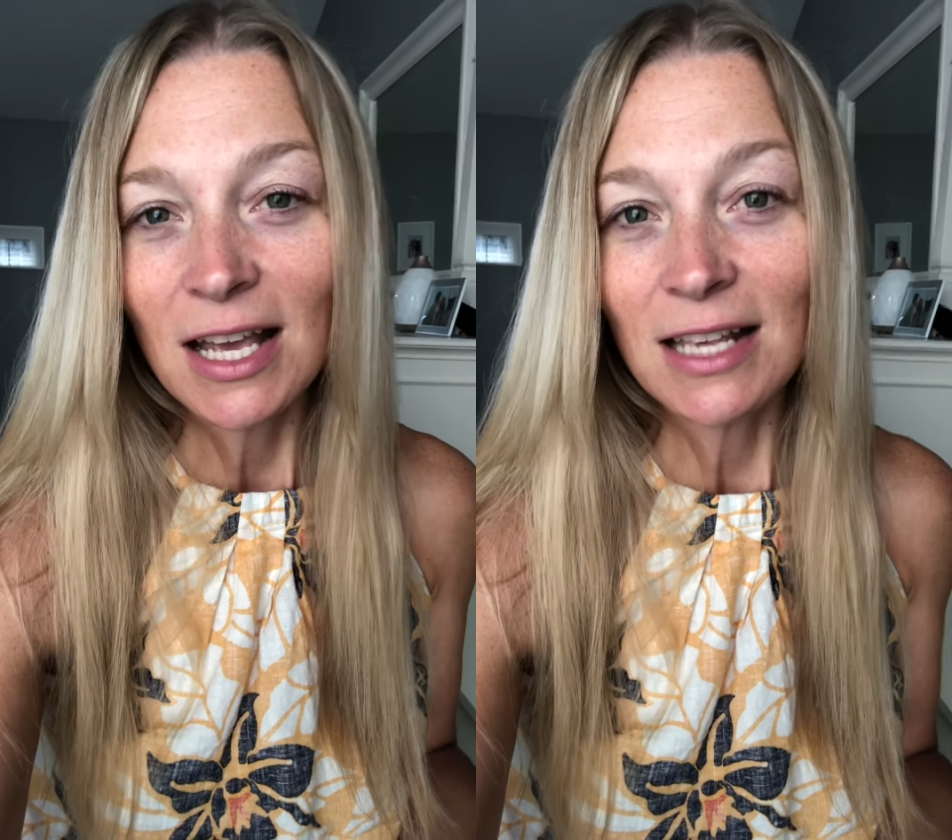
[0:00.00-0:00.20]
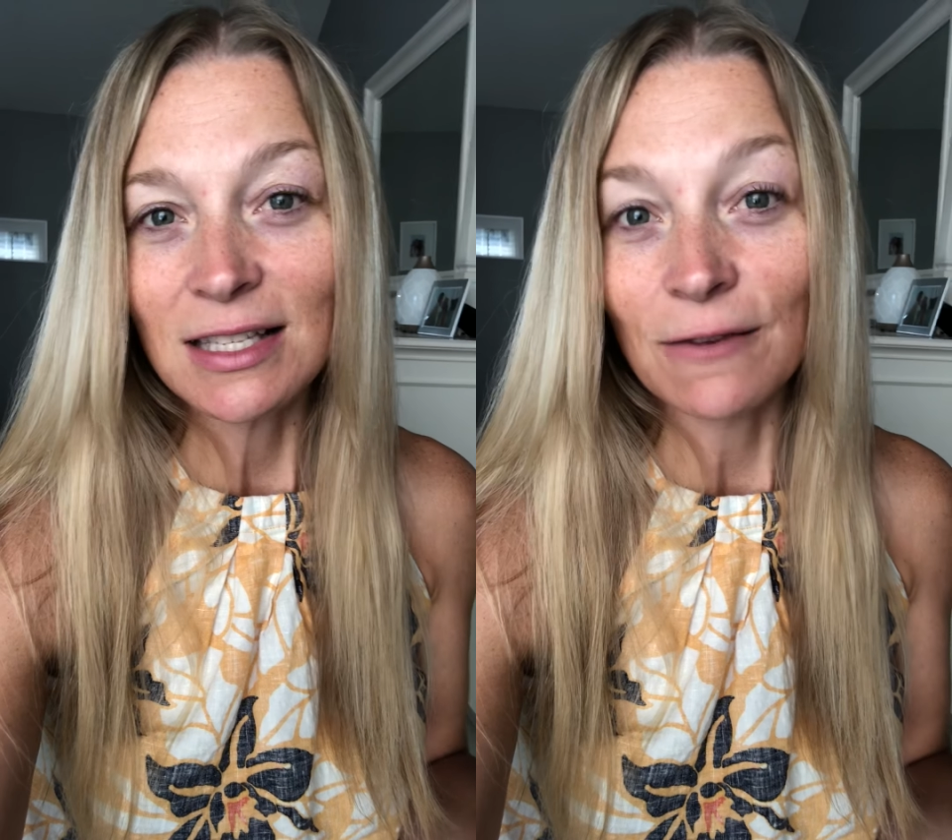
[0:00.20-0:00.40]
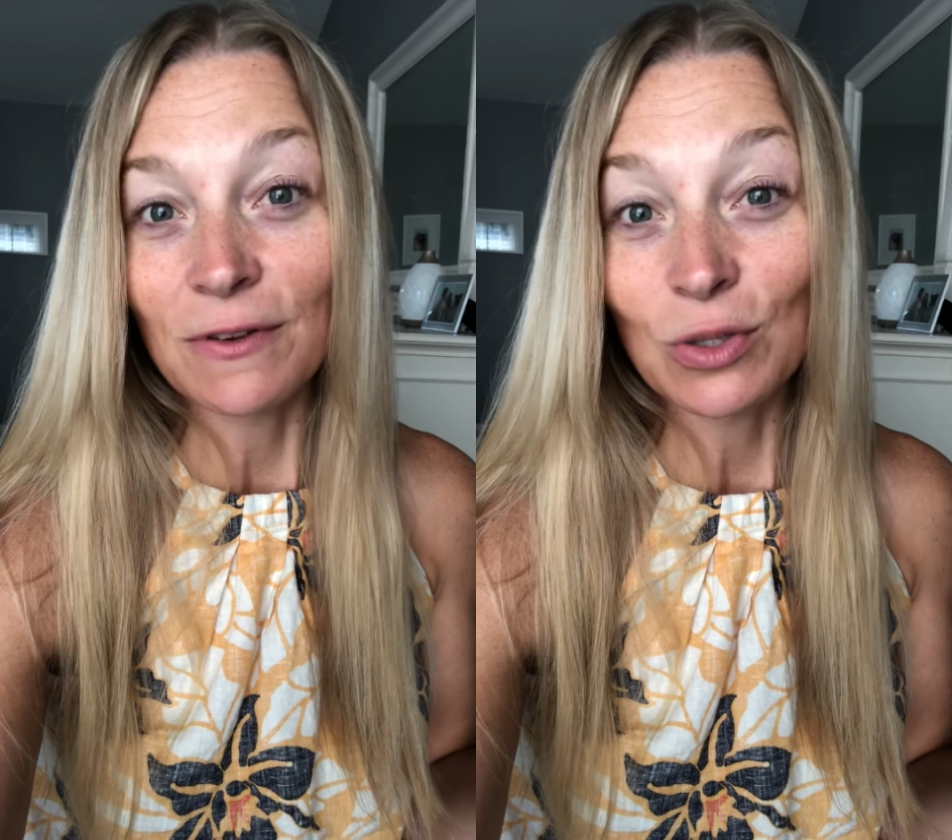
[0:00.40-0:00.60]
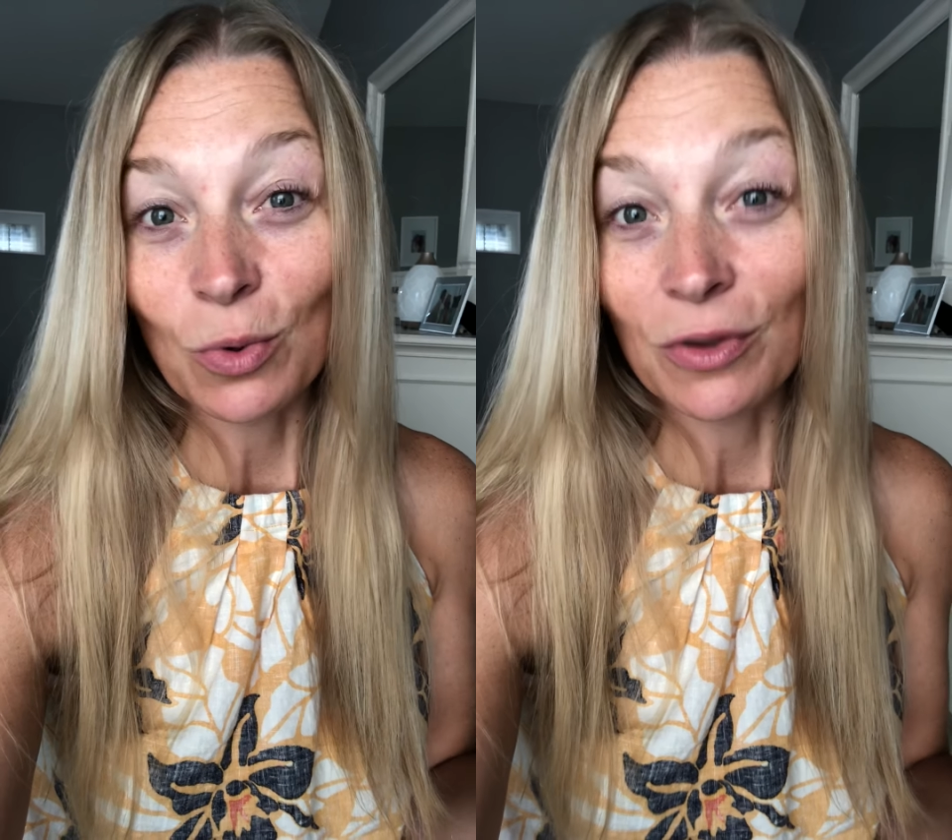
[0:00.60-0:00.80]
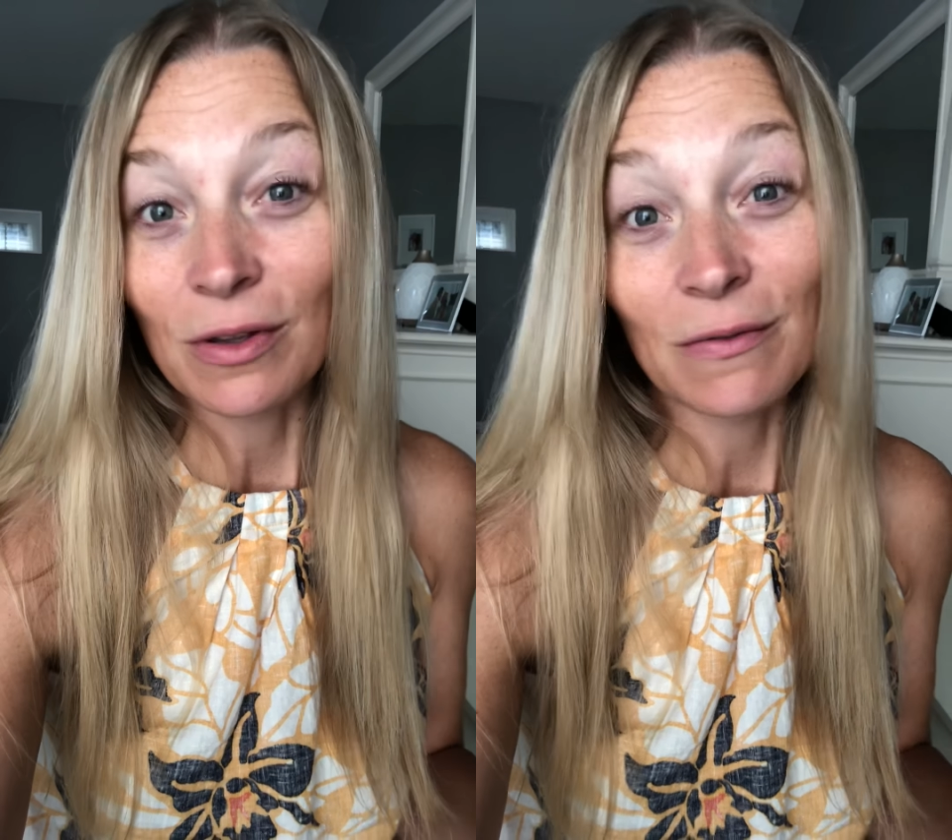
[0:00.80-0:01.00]
is if it's
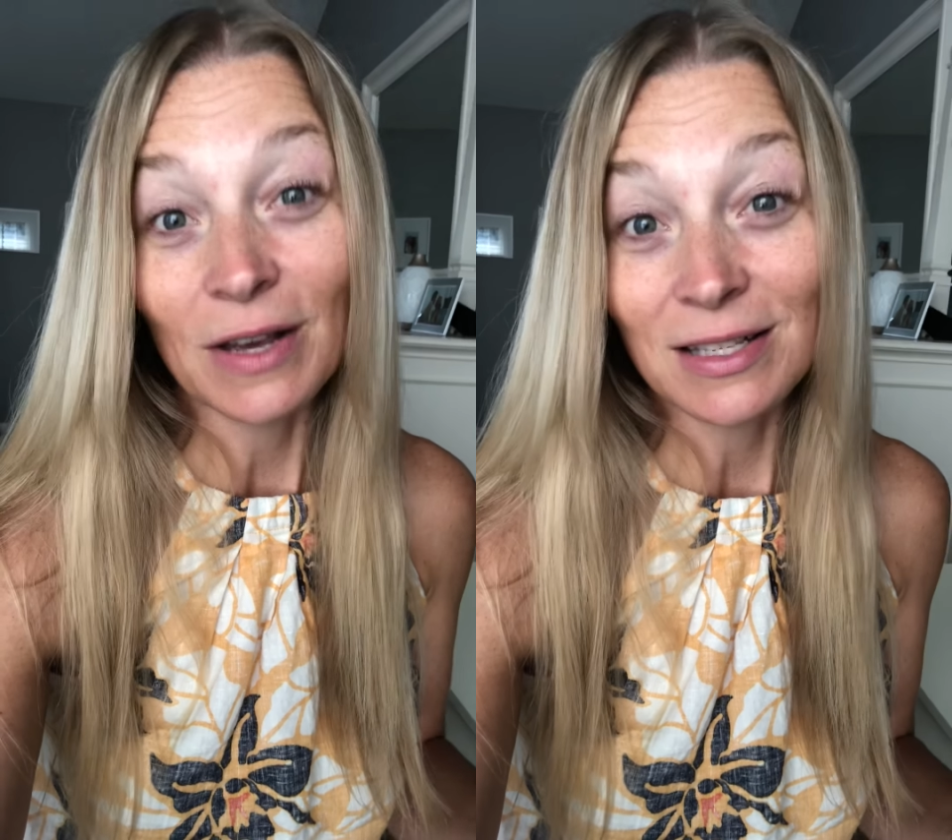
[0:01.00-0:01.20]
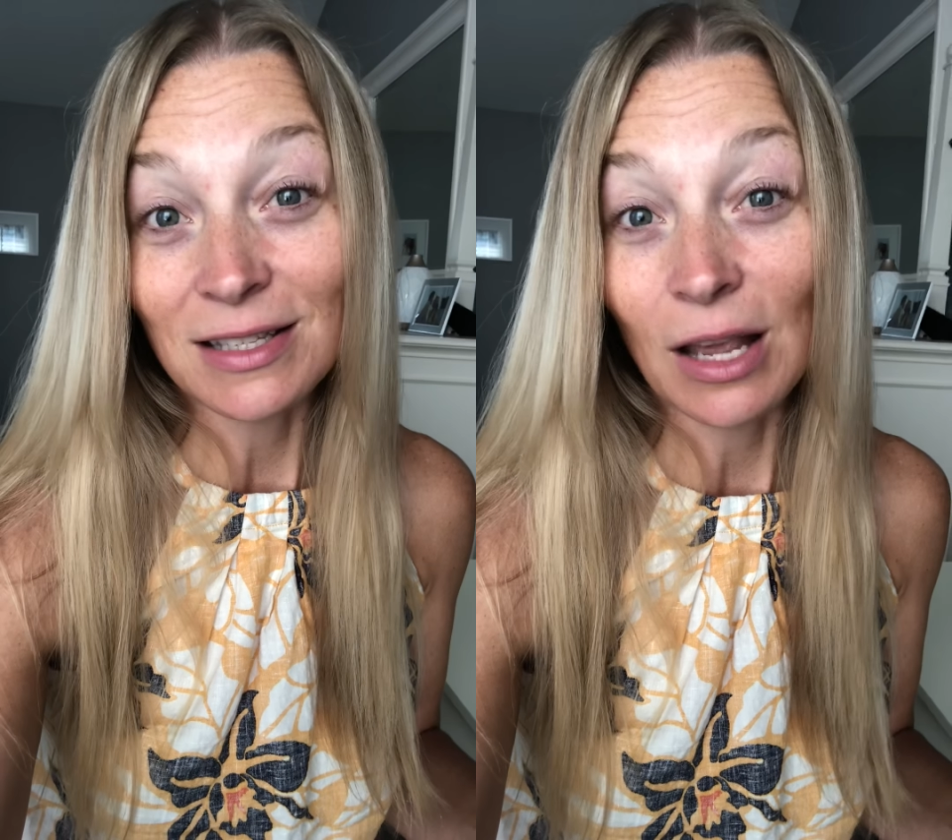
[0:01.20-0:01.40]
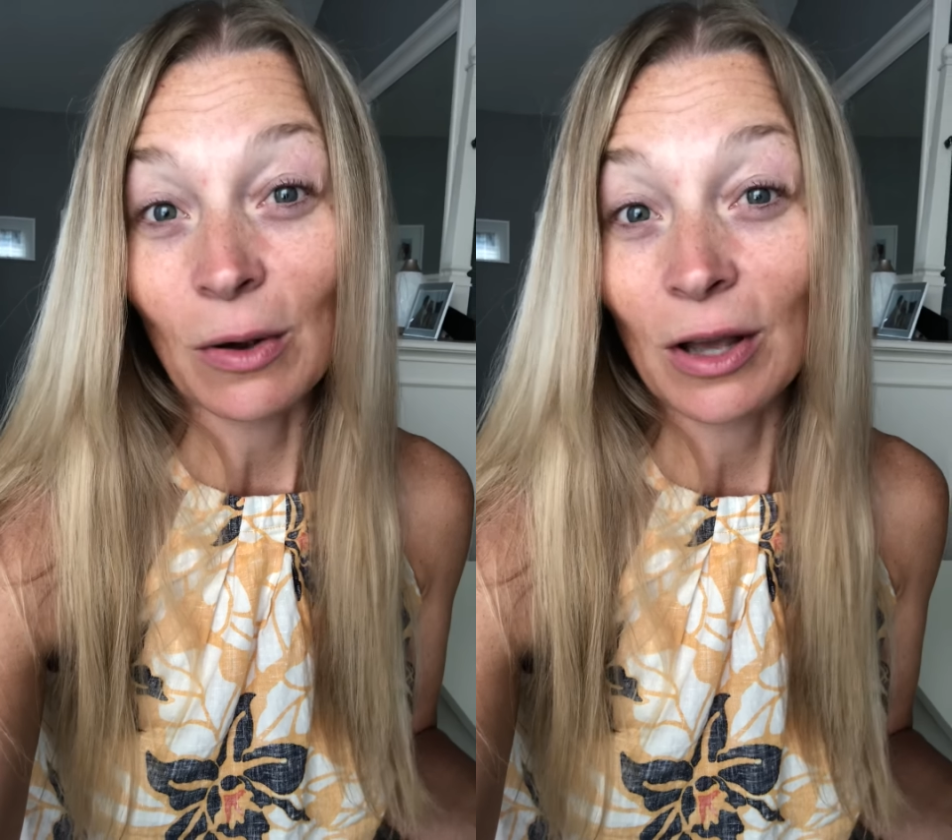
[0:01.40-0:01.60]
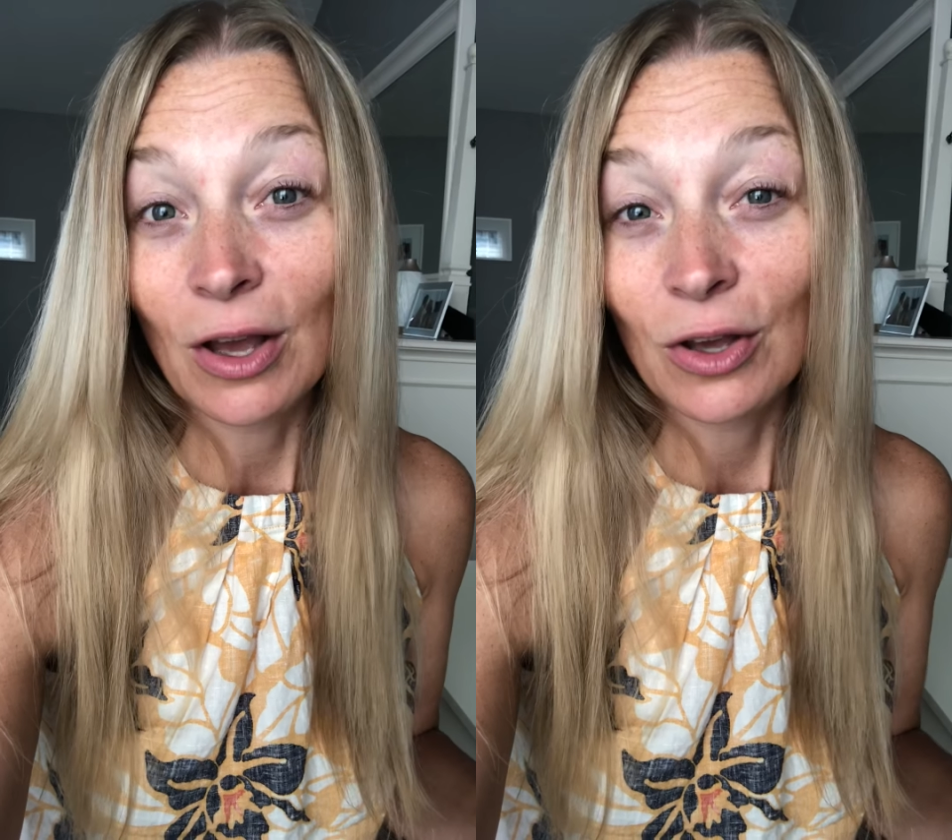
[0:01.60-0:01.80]
worth investing